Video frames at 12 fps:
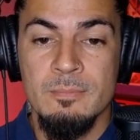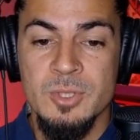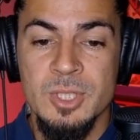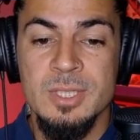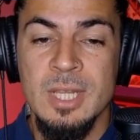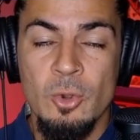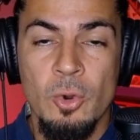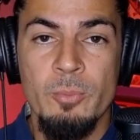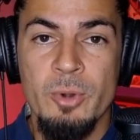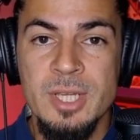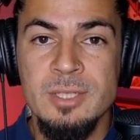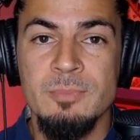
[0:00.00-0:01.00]
just
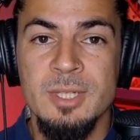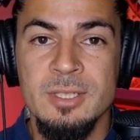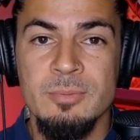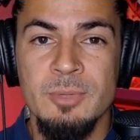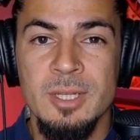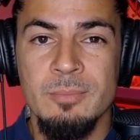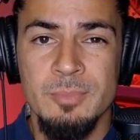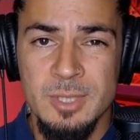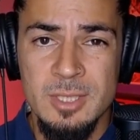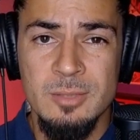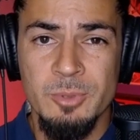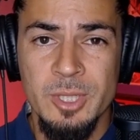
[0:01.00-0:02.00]
incorporate some
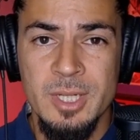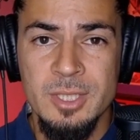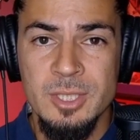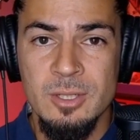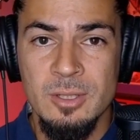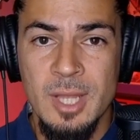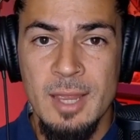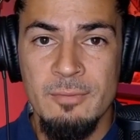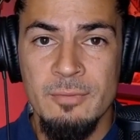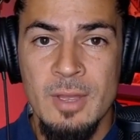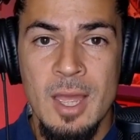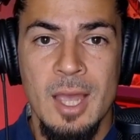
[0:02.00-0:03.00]
discipline into your
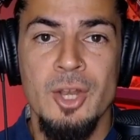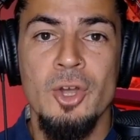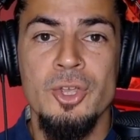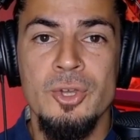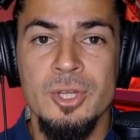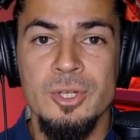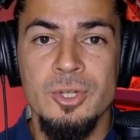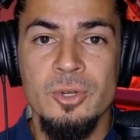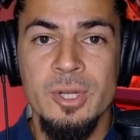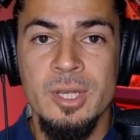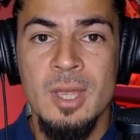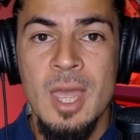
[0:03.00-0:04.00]
life. I know you can
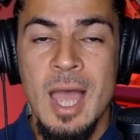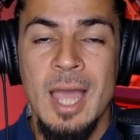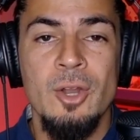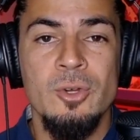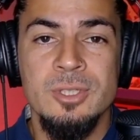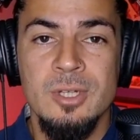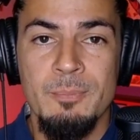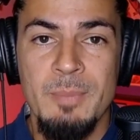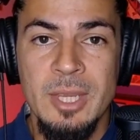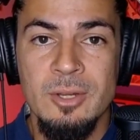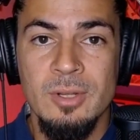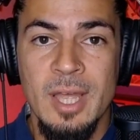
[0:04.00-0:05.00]
do it. I know it's going to
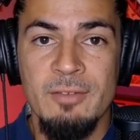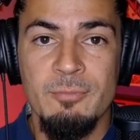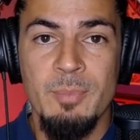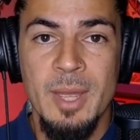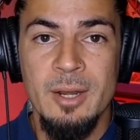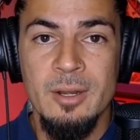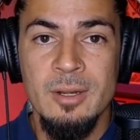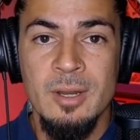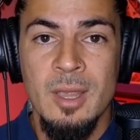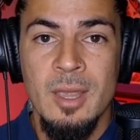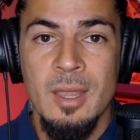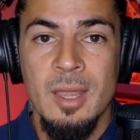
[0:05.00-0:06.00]
make your life better.
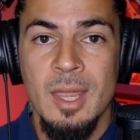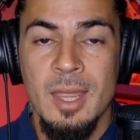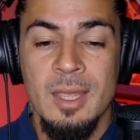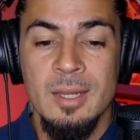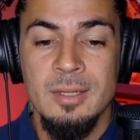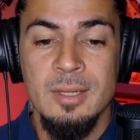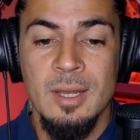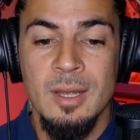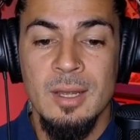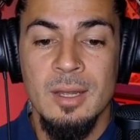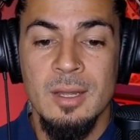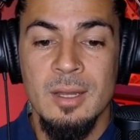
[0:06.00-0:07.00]
And
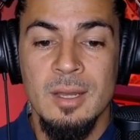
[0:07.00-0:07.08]
I